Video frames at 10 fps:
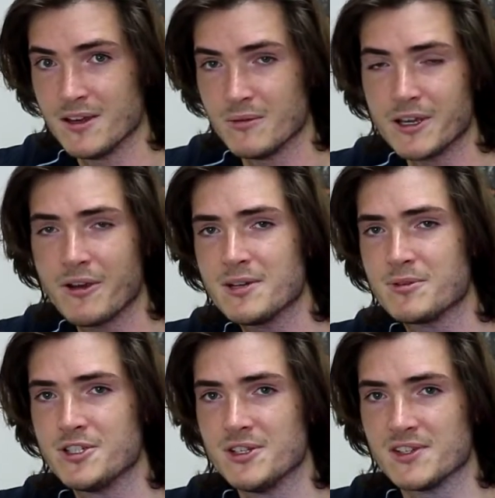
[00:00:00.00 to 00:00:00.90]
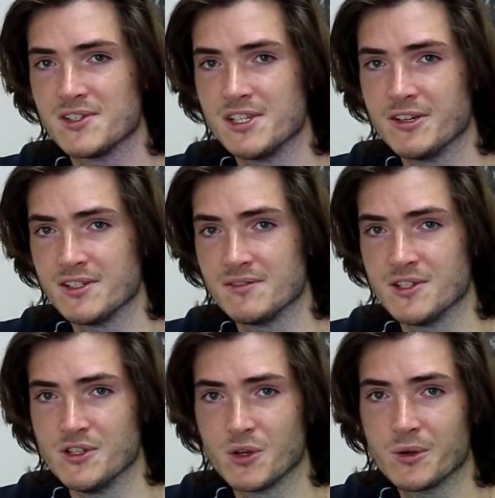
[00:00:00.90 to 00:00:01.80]
We're going to produce a series of
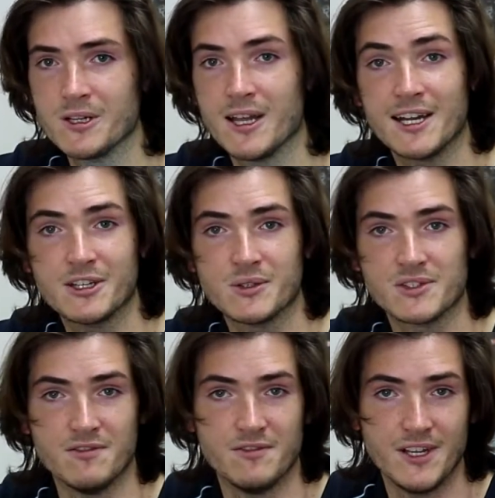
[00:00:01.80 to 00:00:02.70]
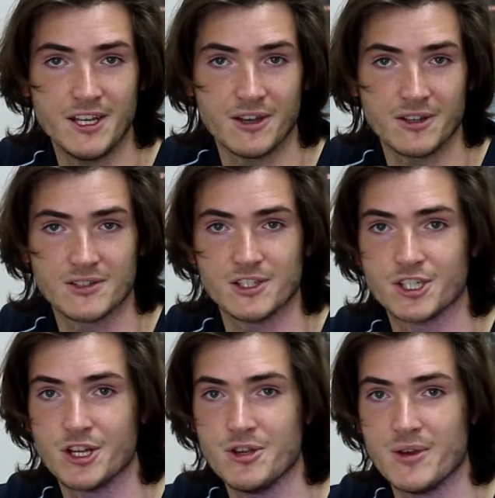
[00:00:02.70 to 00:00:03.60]
tutorial articles and videos that
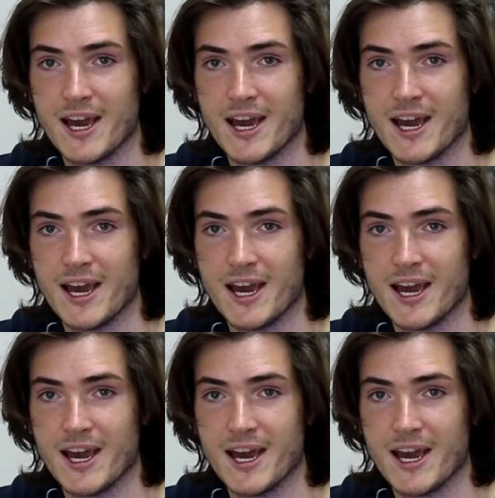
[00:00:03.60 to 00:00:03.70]
show you